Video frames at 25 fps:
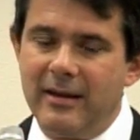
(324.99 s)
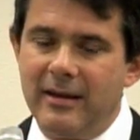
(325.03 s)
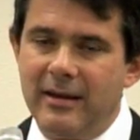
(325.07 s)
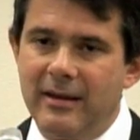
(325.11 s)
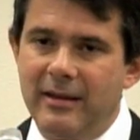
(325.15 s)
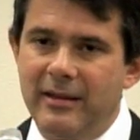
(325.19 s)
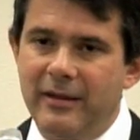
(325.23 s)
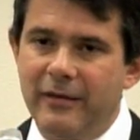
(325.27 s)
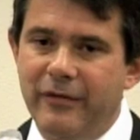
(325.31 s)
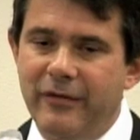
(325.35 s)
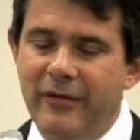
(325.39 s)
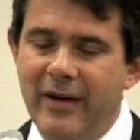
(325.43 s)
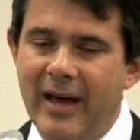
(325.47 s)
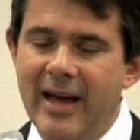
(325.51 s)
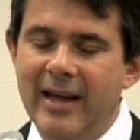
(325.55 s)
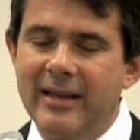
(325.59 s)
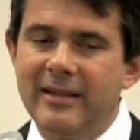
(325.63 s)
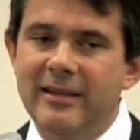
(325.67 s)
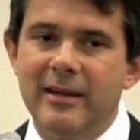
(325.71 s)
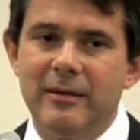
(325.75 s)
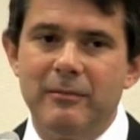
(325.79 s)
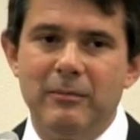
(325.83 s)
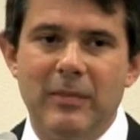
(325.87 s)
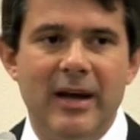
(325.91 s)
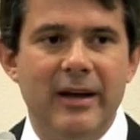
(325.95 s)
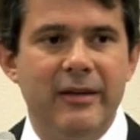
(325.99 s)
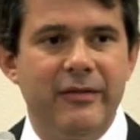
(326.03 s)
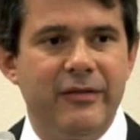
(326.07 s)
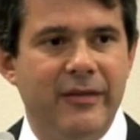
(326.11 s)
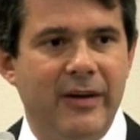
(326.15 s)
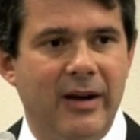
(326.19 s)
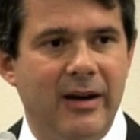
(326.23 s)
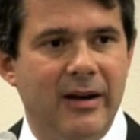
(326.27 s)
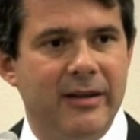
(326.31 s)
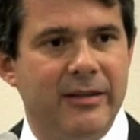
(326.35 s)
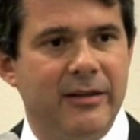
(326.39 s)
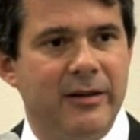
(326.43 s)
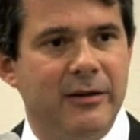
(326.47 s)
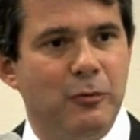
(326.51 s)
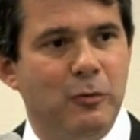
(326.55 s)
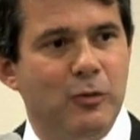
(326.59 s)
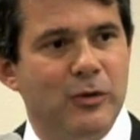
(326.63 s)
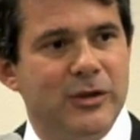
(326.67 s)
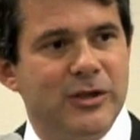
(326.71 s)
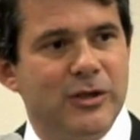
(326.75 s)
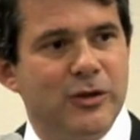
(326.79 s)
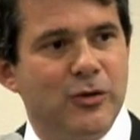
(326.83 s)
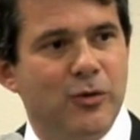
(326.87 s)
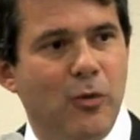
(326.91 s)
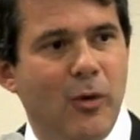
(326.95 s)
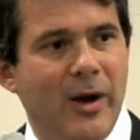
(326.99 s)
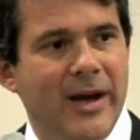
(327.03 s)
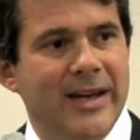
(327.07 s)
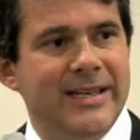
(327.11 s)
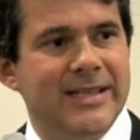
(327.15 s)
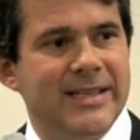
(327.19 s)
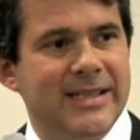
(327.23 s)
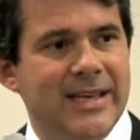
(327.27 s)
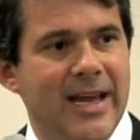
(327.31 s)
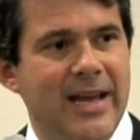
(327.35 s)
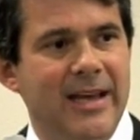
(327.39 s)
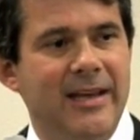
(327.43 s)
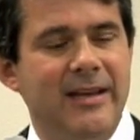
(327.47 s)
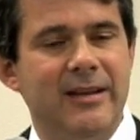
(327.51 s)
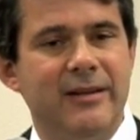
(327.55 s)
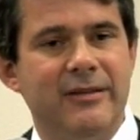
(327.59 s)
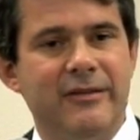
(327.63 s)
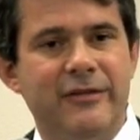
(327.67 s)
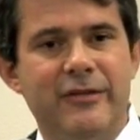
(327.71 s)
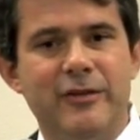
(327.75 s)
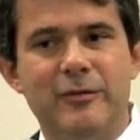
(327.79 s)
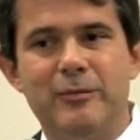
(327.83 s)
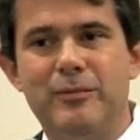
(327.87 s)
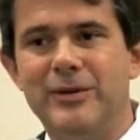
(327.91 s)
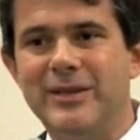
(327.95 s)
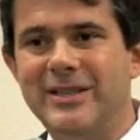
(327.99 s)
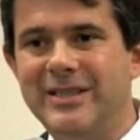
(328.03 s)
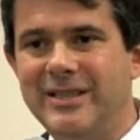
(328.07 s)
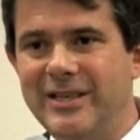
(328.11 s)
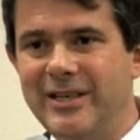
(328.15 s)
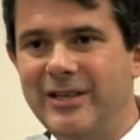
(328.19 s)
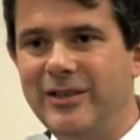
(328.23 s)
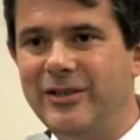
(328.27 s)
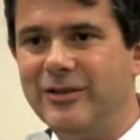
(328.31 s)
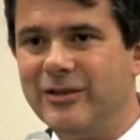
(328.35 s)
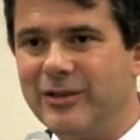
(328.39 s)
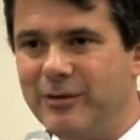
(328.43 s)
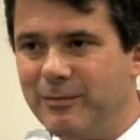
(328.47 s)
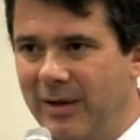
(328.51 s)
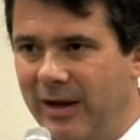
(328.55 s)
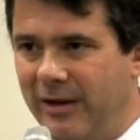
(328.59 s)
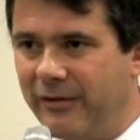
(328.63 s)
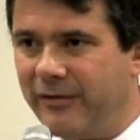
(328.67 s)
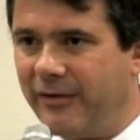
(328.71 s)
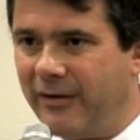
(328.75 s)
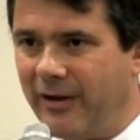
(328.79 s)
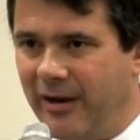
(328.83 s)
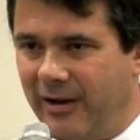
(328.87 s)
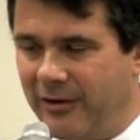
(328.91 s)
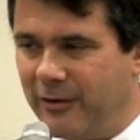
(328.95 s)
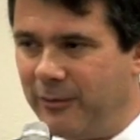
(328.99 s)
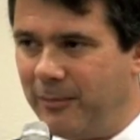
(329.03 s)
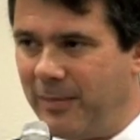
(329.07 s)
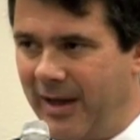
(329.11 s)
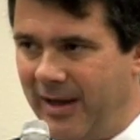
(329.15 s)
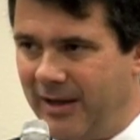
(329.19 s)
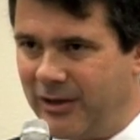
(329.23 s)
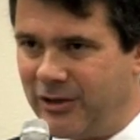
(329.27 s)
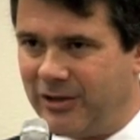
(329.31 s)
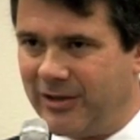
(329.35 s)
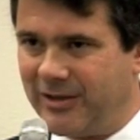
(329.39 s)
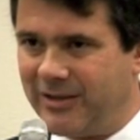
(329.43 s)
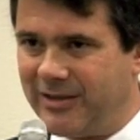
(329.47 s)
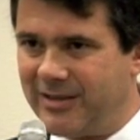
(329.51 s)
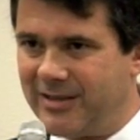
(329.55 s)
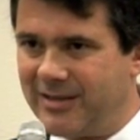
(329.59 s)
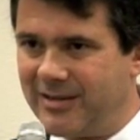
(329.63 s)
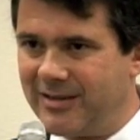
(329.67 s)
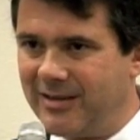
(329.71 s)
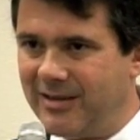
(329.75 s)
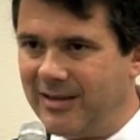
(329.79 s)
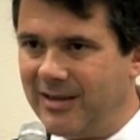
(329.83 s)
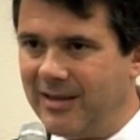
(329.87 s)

The fact that my father was twice taken for procedures meant for other patients